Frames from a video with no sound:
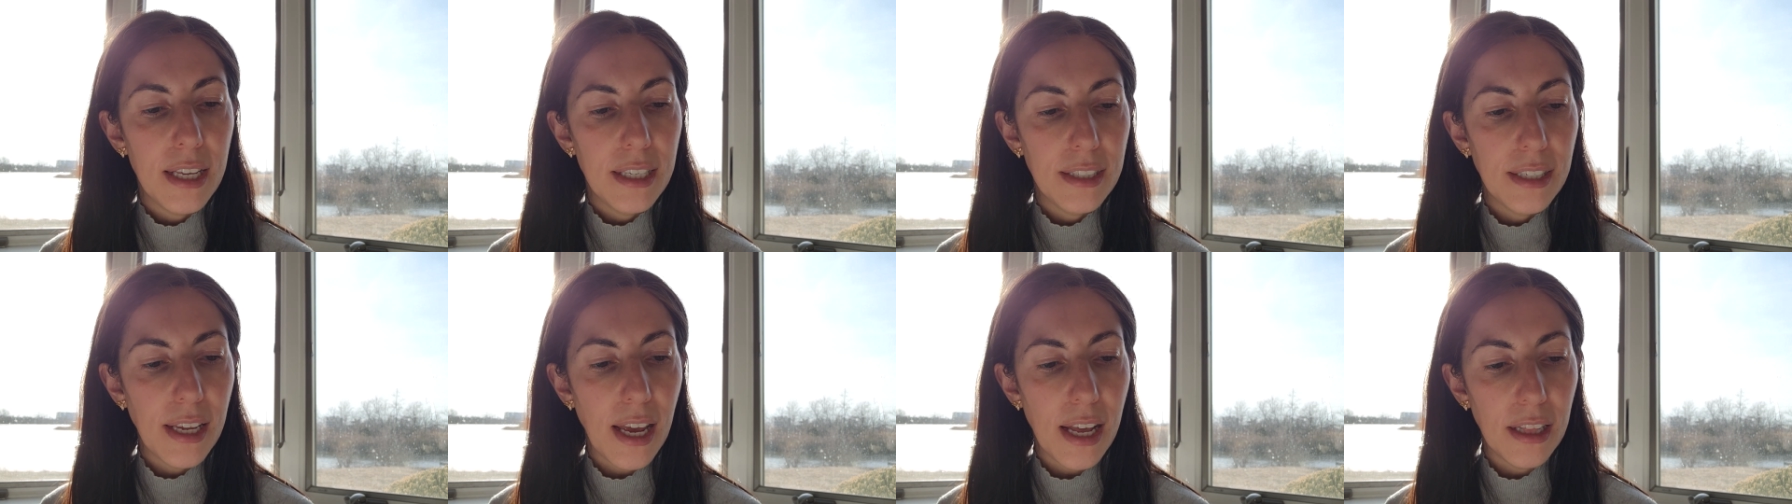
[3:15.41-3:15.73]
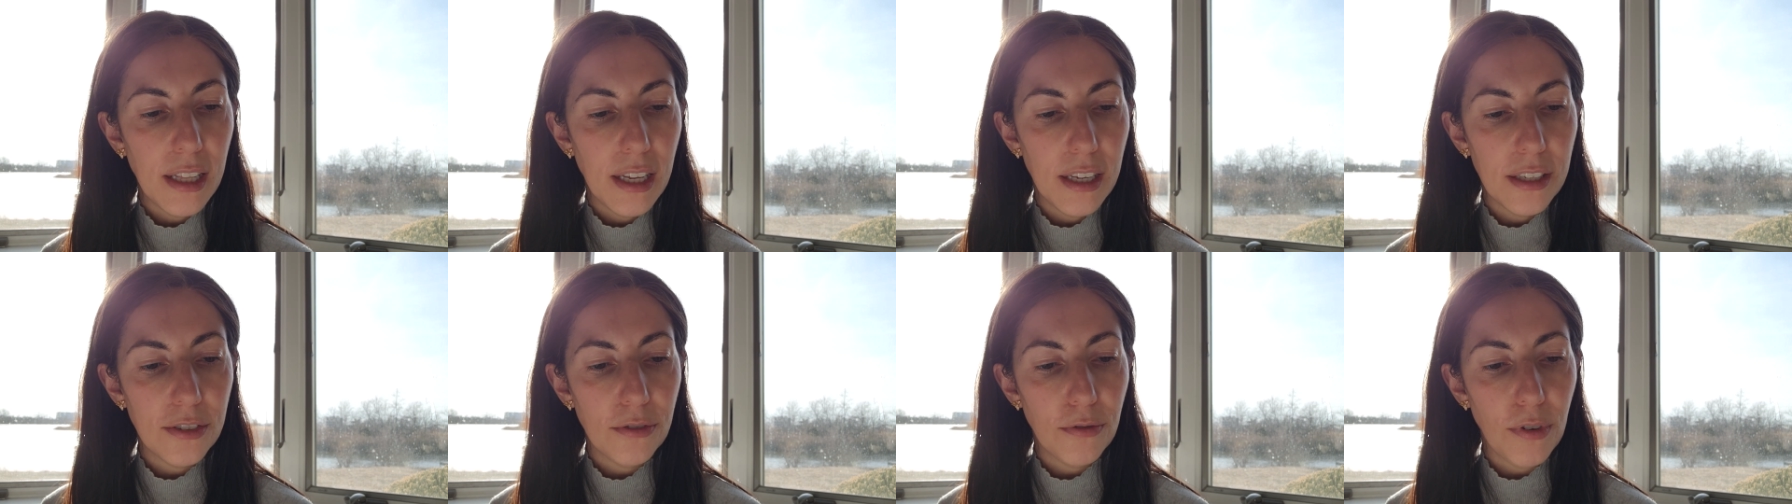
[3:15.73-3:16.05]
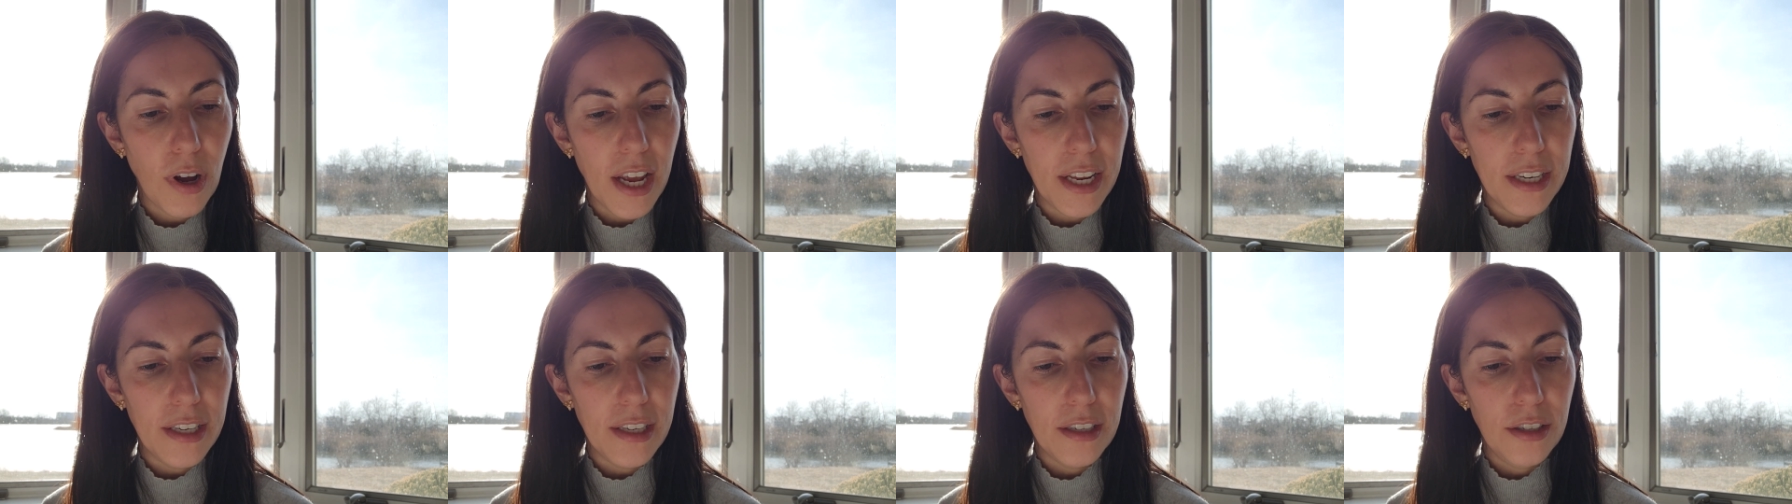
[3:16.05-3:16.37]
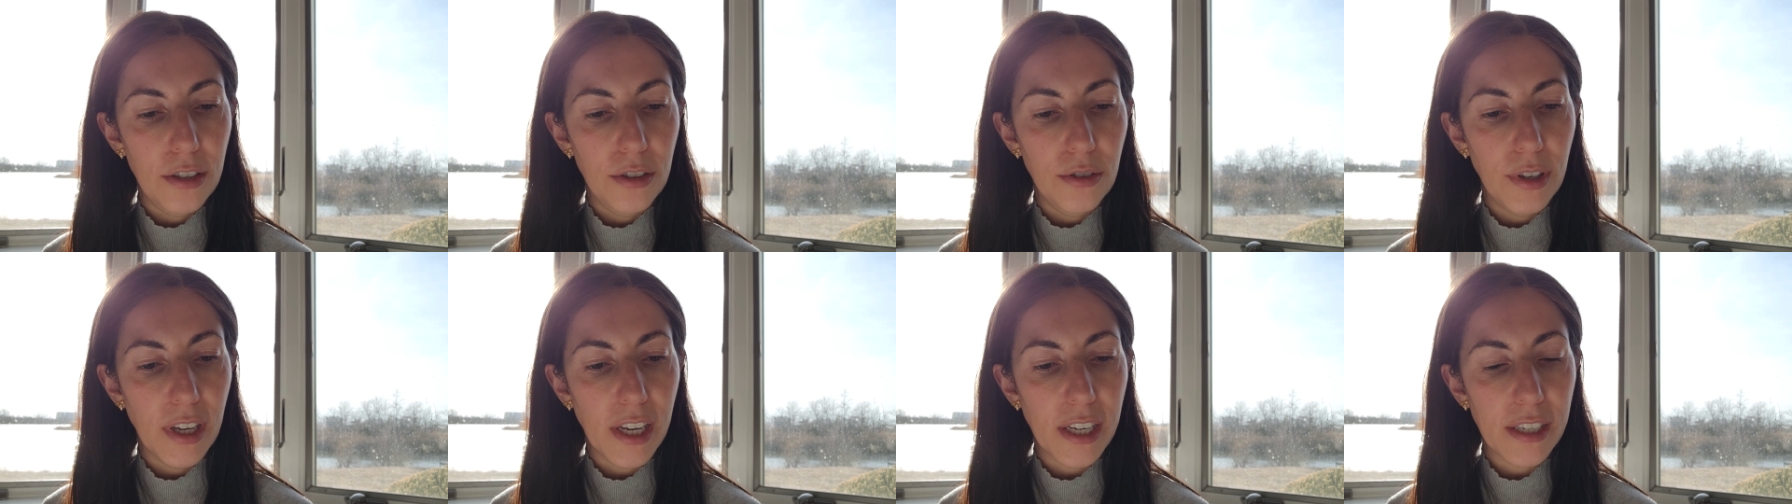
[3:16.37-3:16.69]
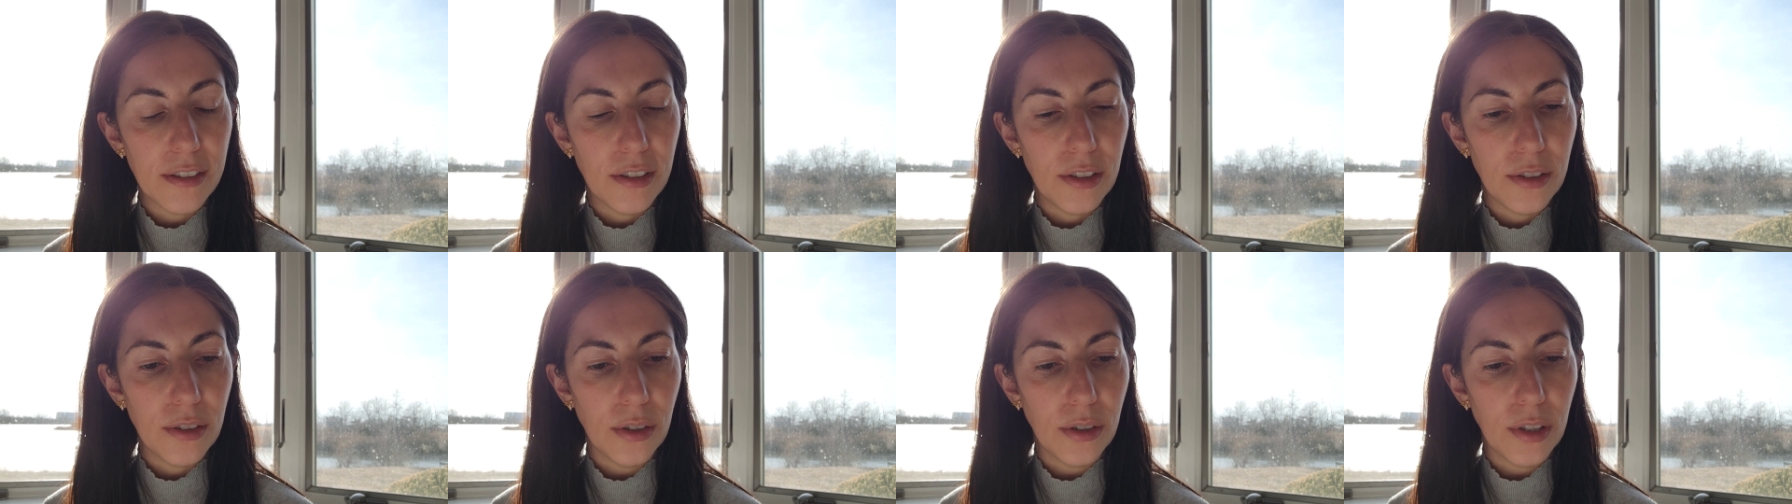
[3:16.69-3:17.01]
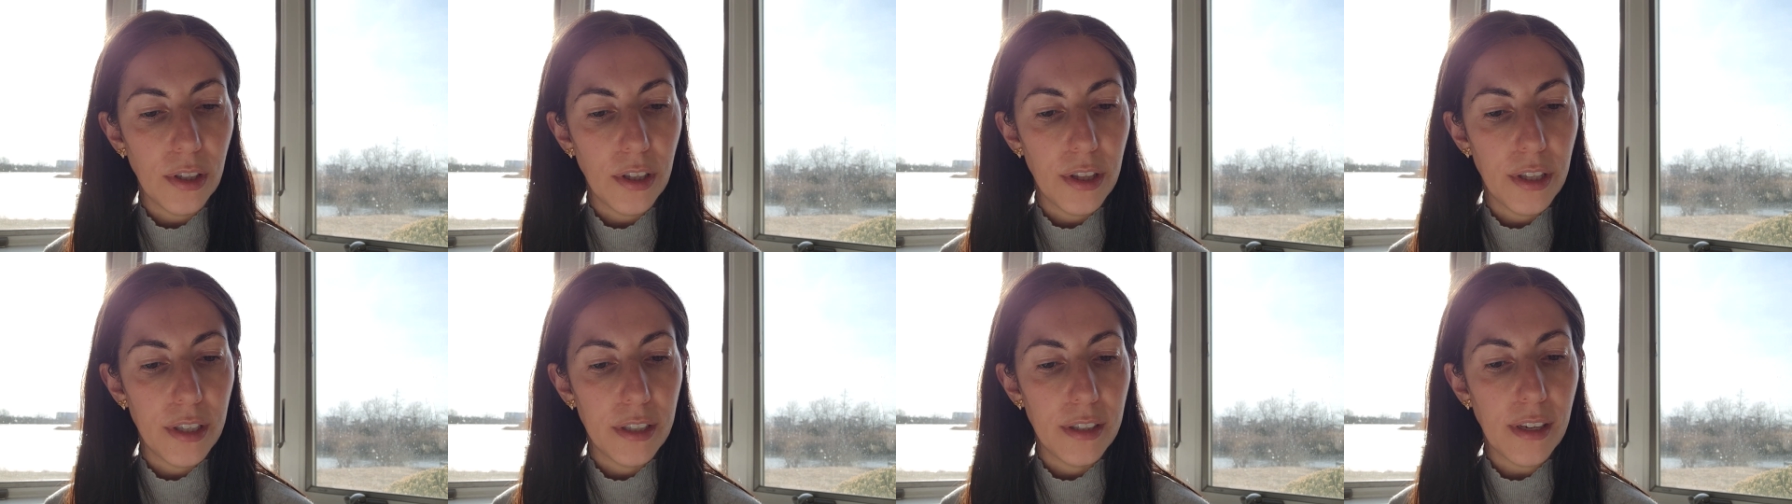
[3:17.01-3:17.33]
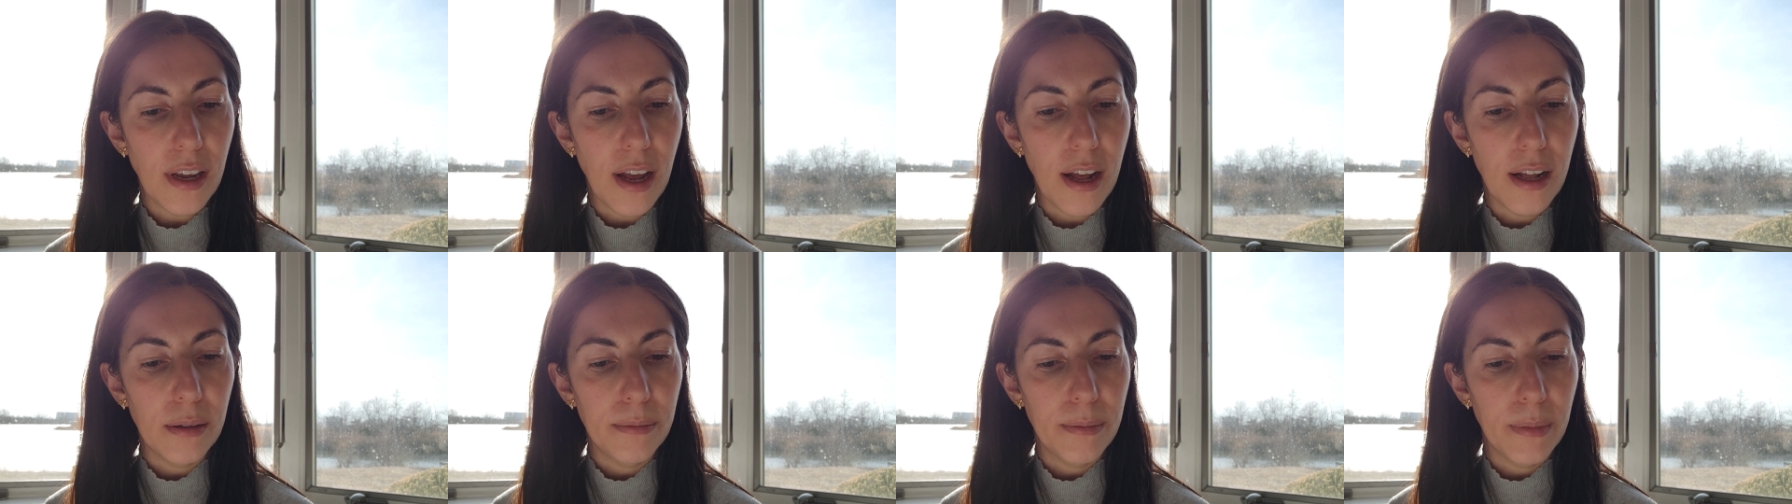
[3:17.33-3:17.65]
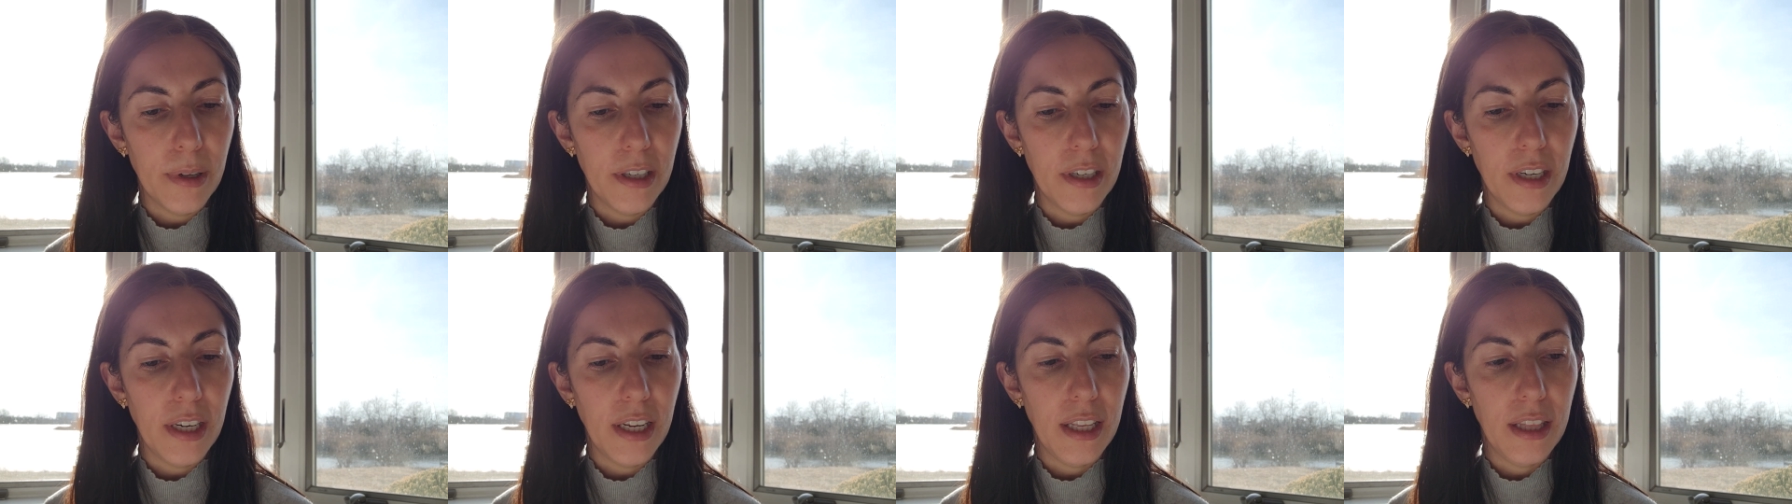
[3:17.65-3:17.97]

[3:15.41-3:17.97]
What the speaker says: "Tell us, why did you extol the Talmud